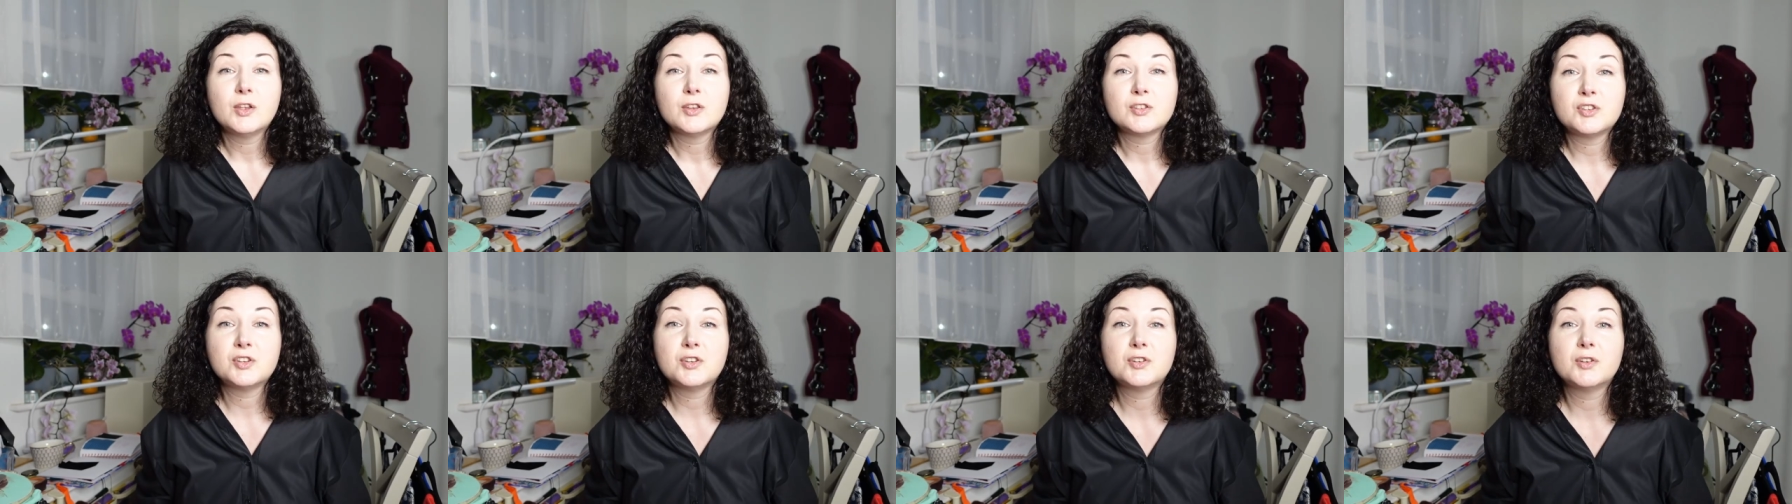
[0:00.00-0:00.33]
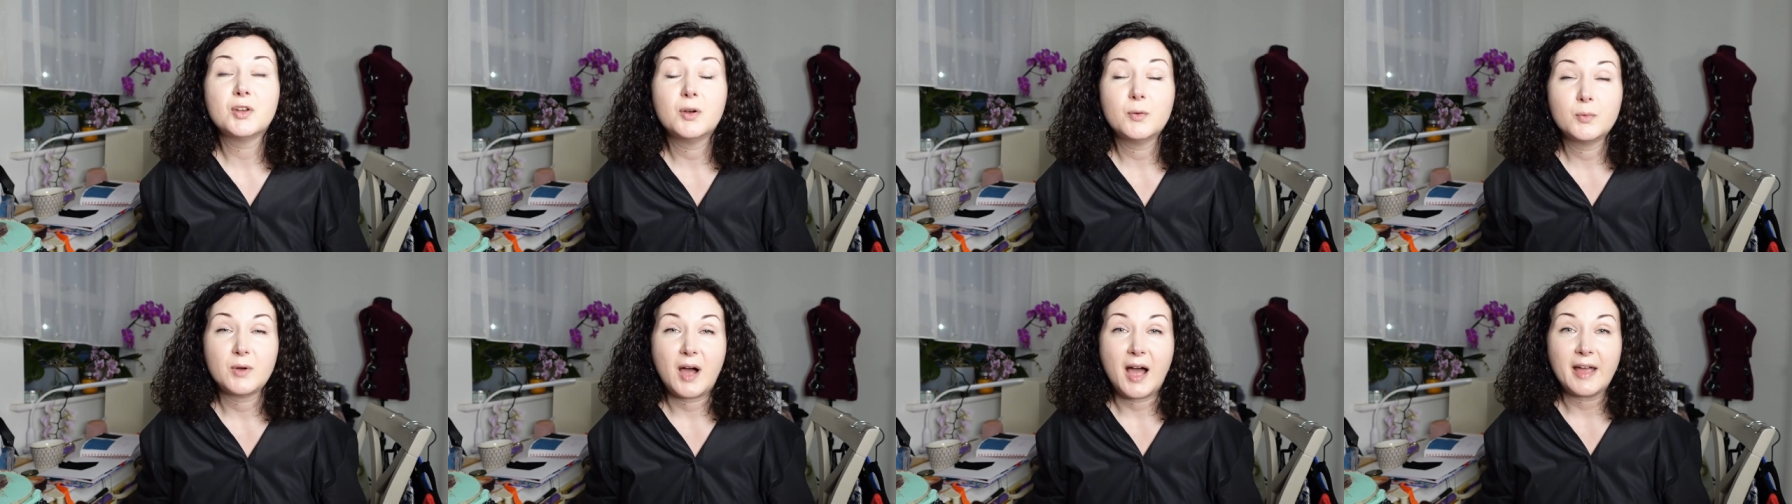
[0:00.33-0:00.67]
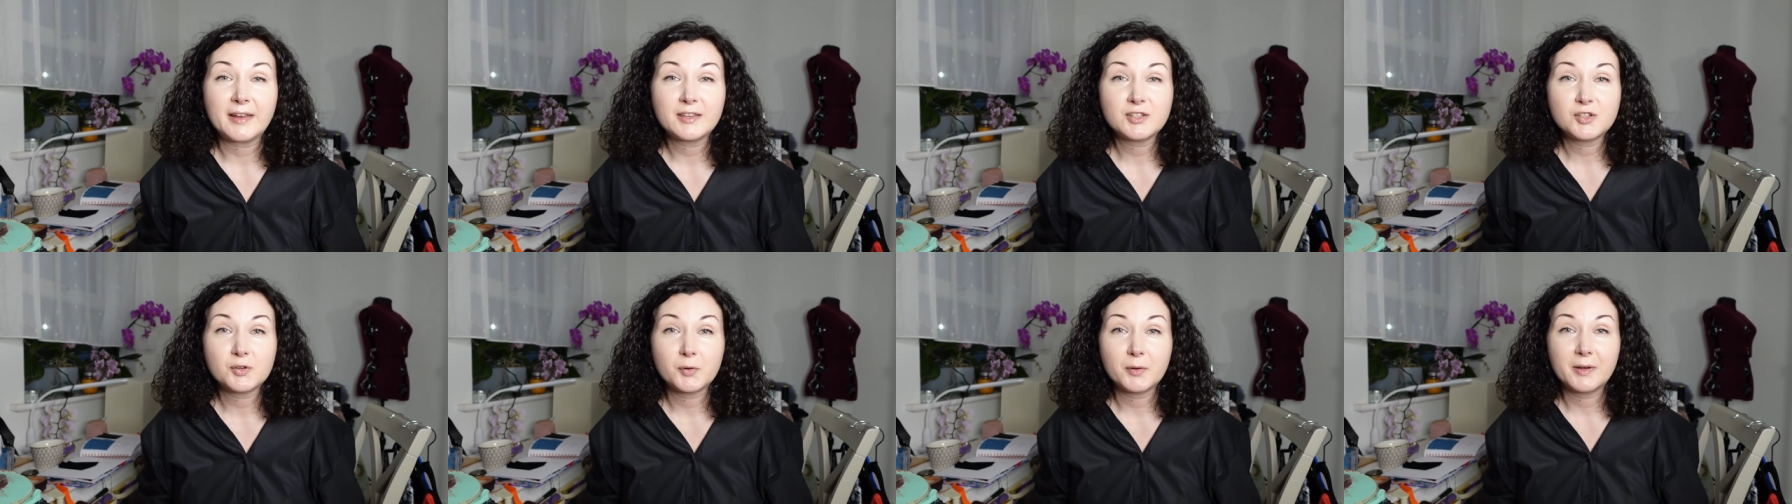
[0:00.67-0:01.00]
Do you know what I
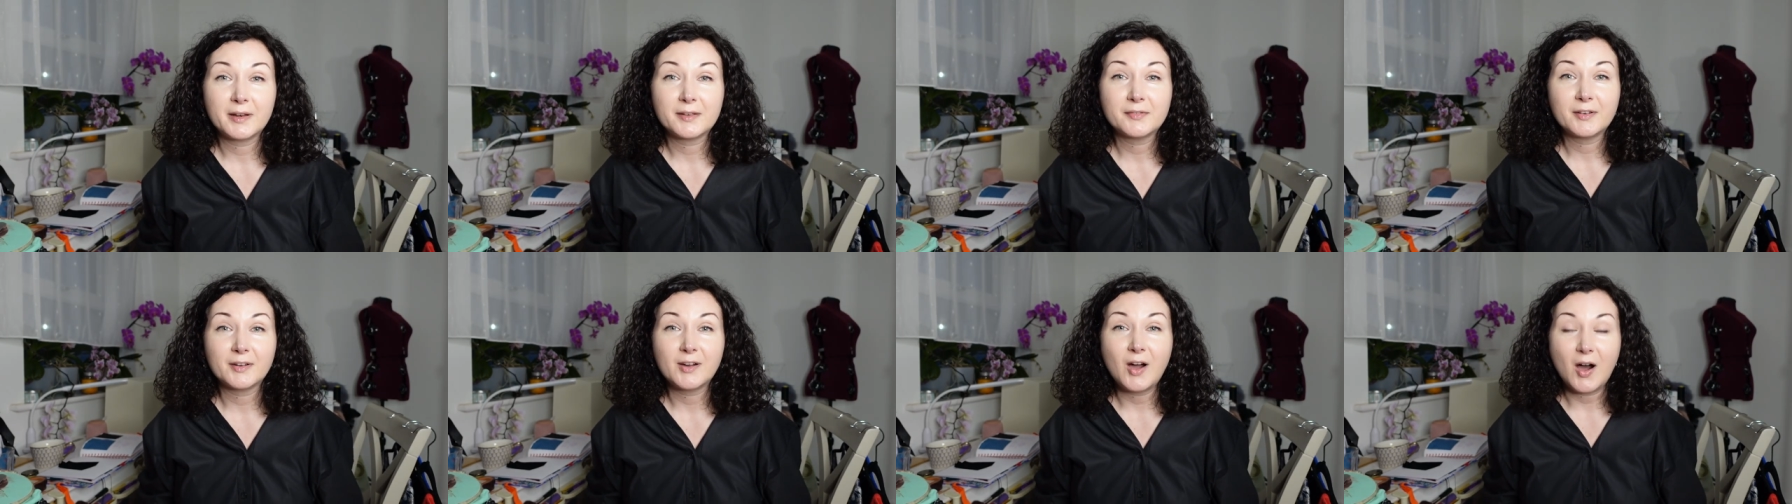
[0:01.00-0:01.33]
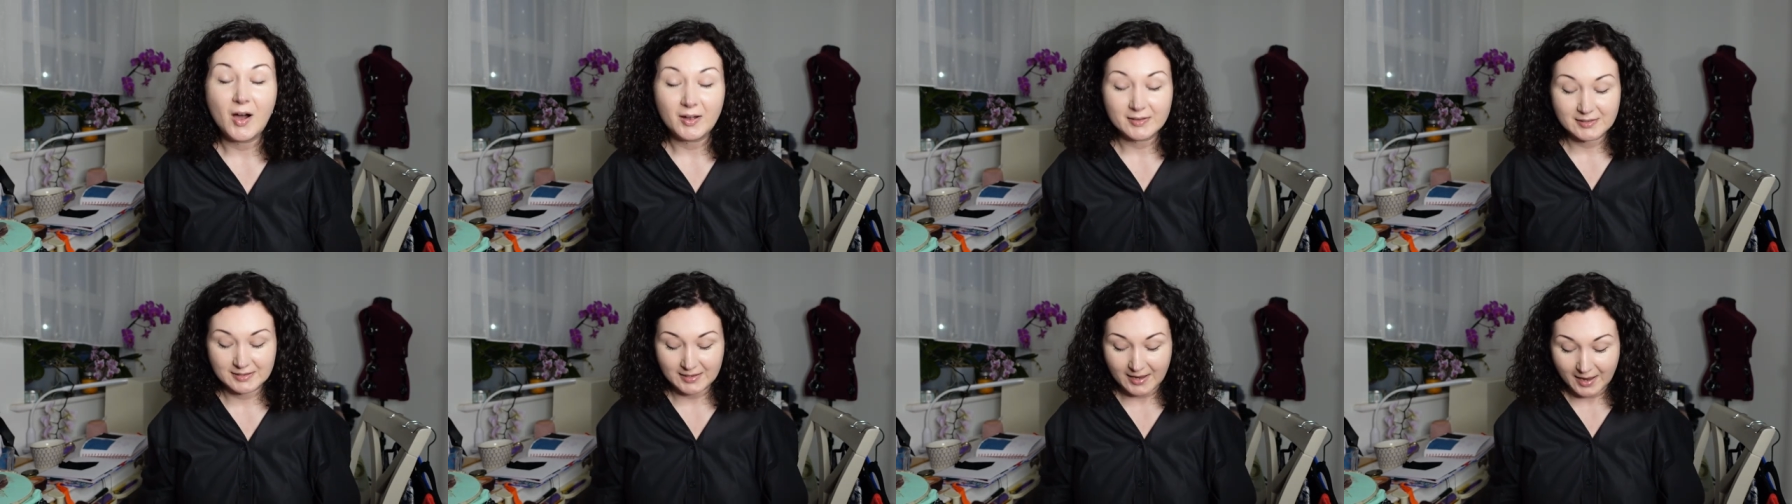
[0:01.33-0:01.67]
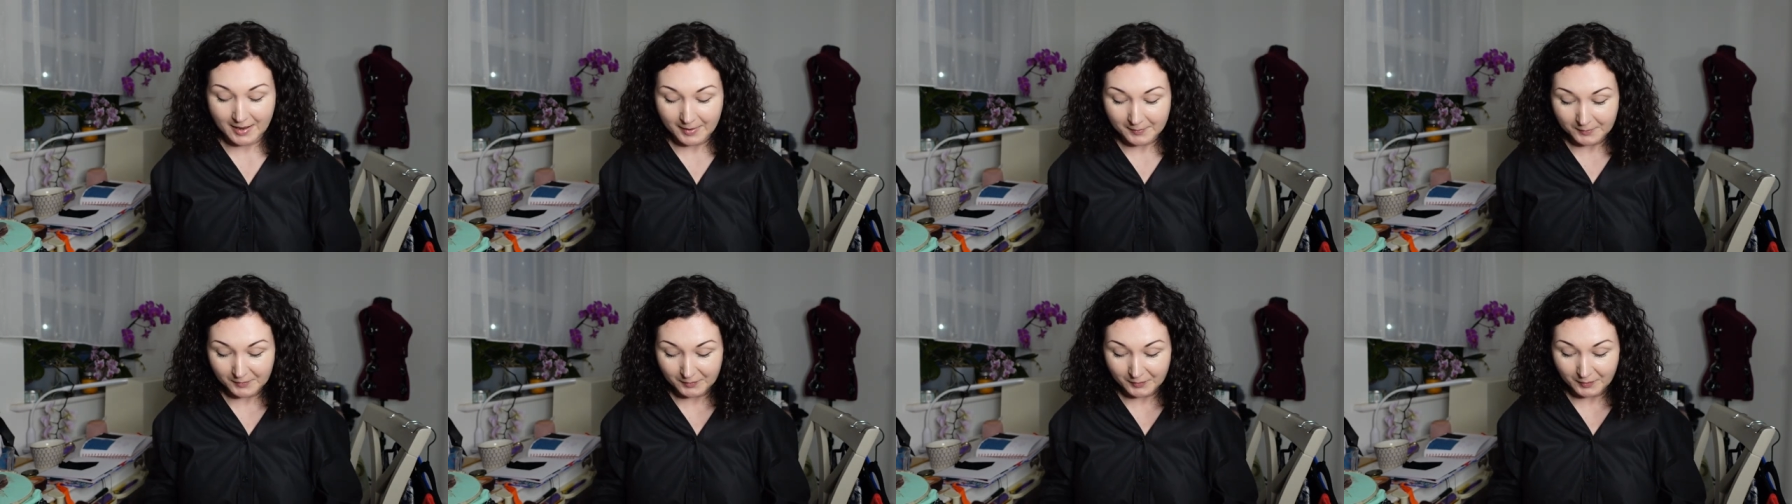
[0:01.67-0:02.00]
totally forgot?
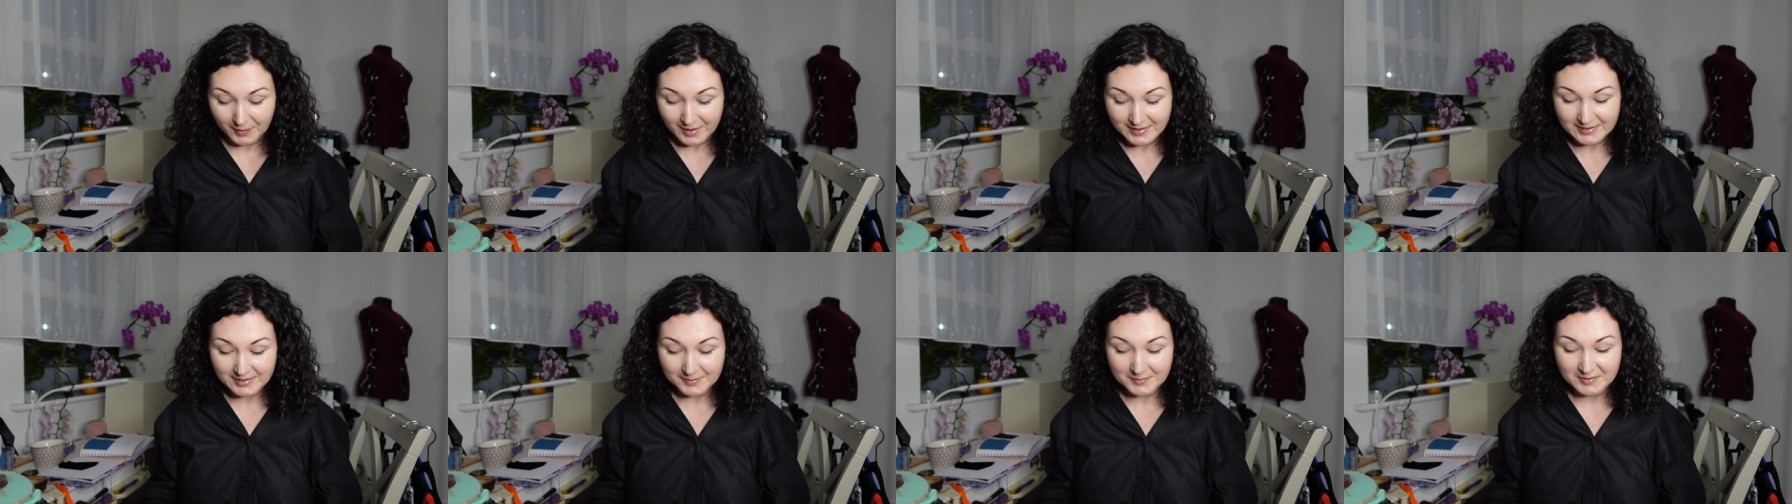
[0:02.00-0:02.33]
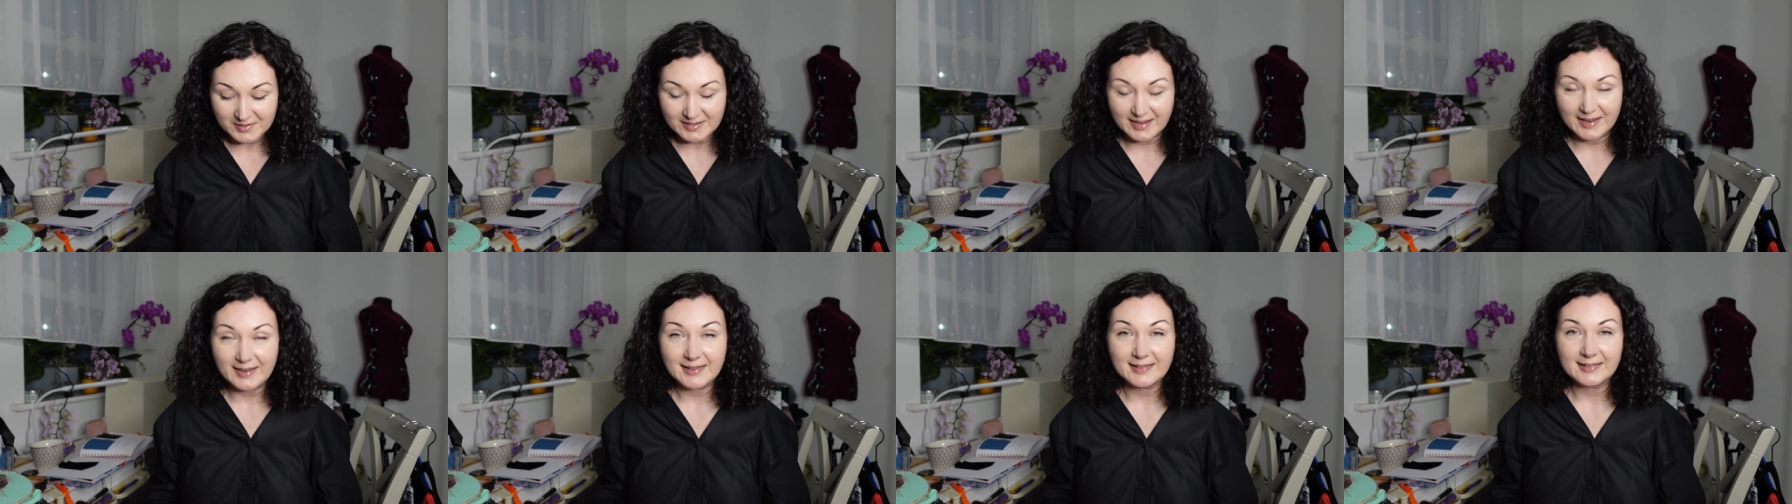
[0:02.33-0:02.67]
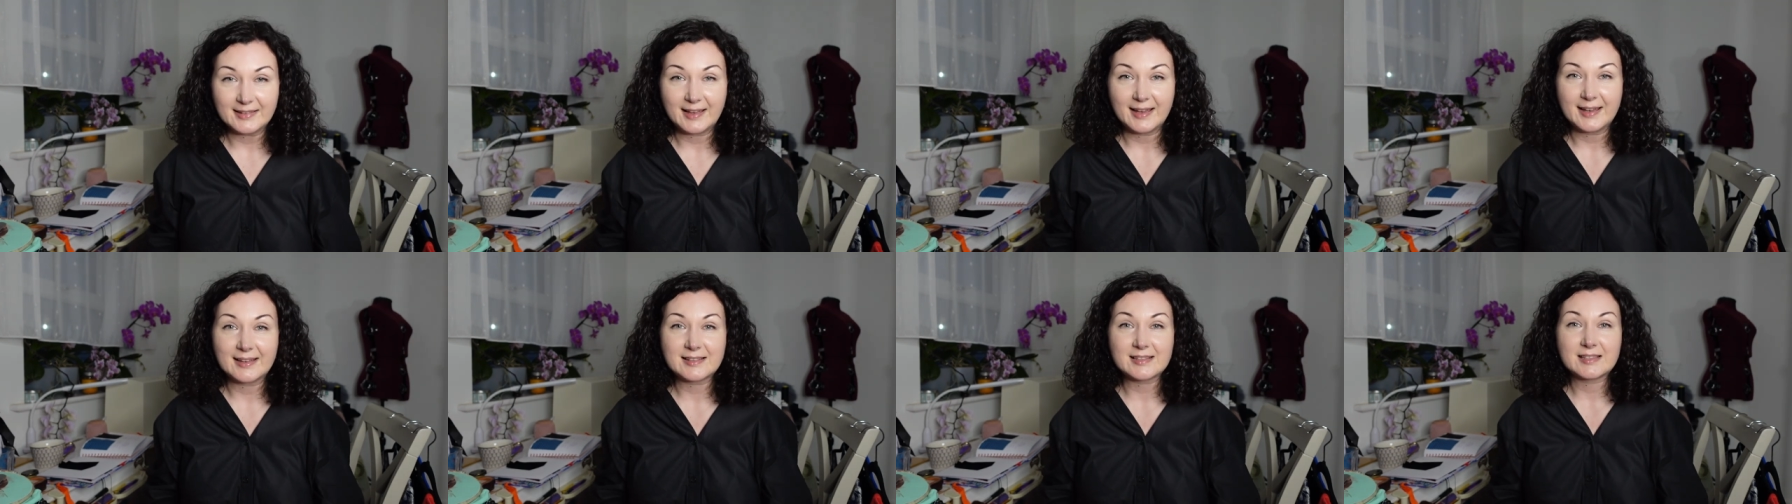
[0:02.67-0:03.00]
Um, whilst I'm saying
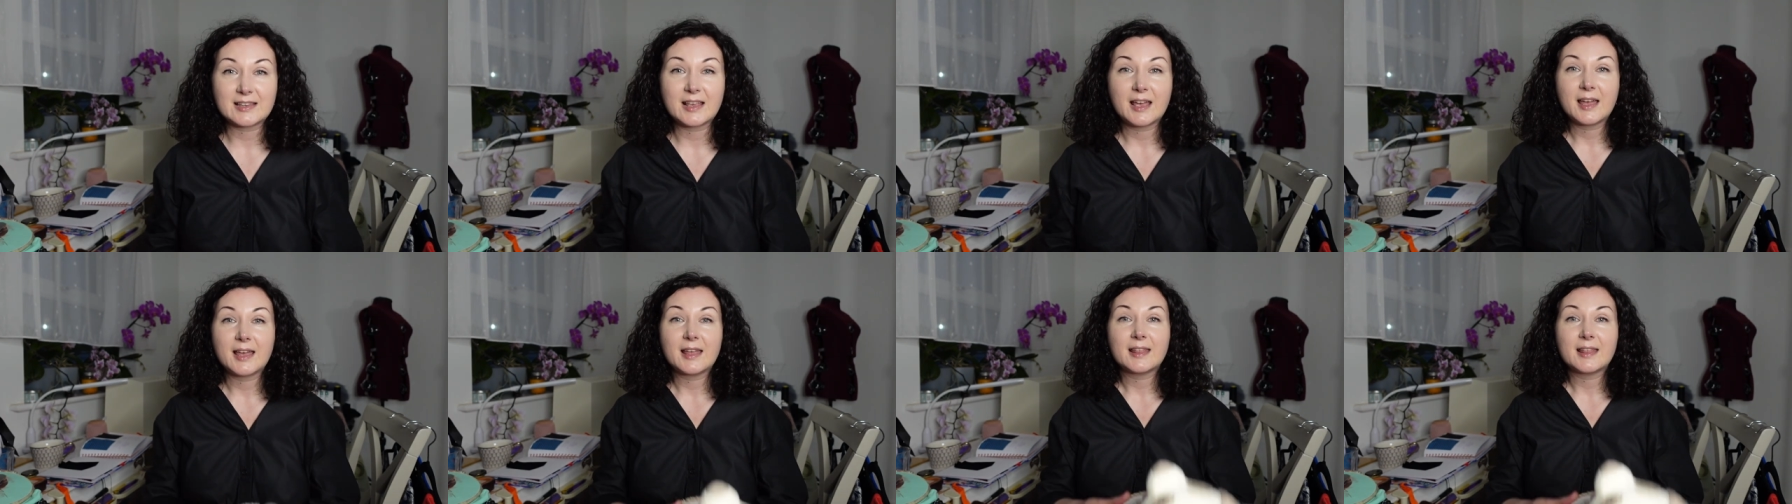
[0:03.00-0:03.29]
that,